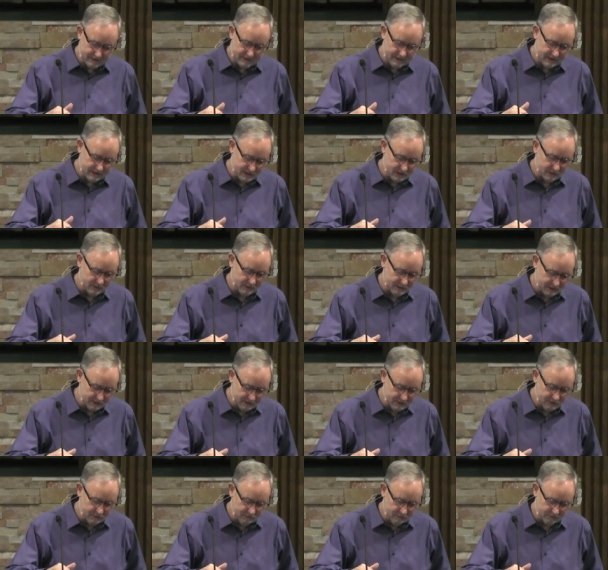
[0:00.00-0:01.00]
he's going to
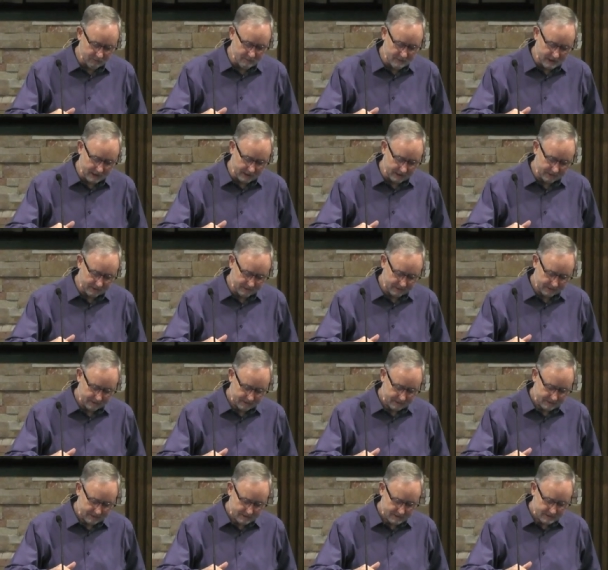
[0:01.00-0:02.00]
do for me?
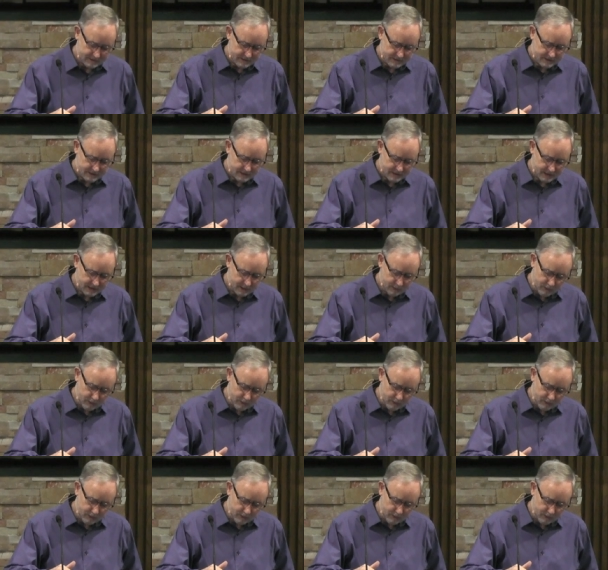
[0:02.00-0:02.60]
And we